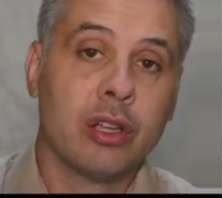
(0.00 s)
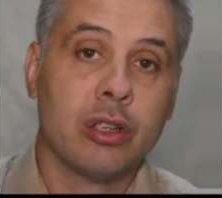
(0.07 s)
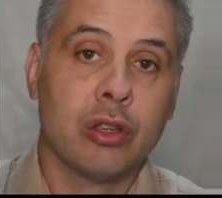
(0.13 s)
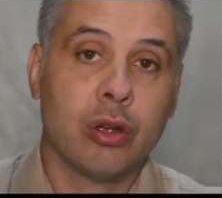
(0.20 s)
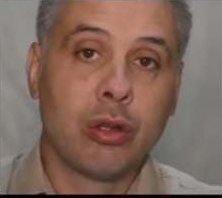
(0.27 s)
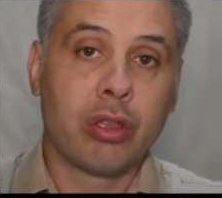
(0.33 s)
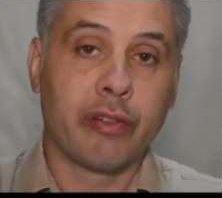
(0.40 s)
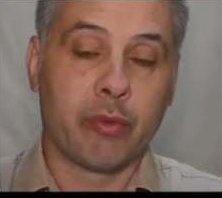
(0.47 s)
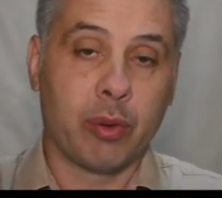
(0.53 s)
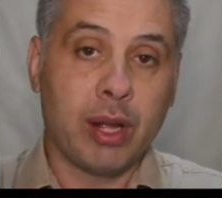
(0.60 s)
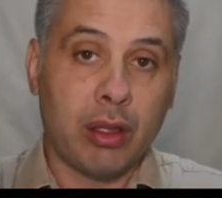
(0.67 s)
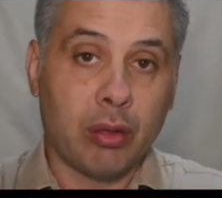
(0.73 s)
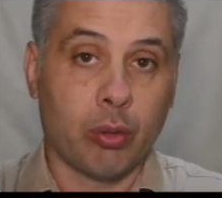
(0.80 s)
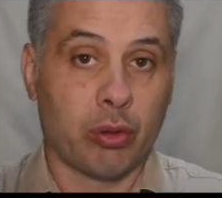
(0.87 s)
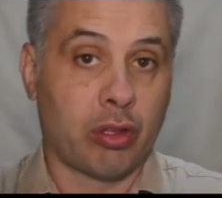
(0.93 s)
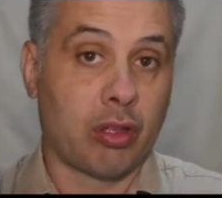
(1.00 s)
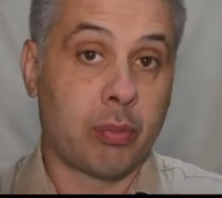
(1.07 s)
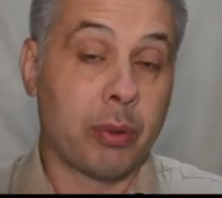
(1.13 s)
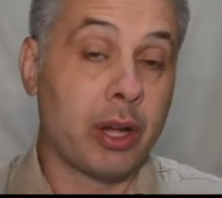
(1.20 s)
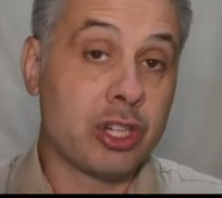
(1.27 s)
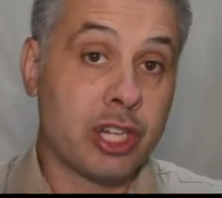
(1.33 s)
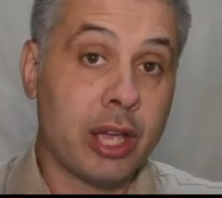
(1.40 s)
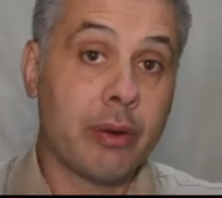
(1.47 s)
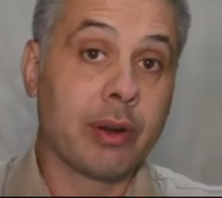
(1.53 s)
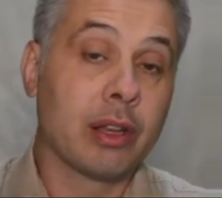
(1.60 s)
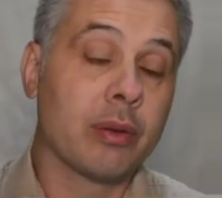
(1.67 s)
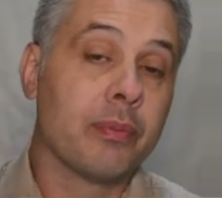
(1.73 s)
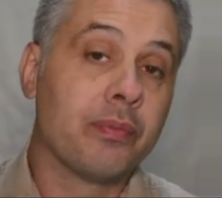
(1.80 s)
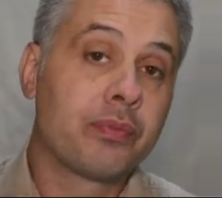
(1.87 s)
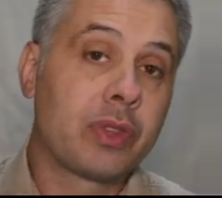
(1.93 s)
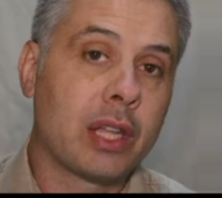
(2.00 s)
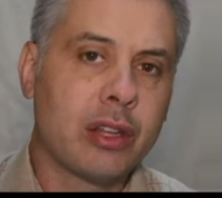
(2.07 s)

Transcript: use of resources by sharing them.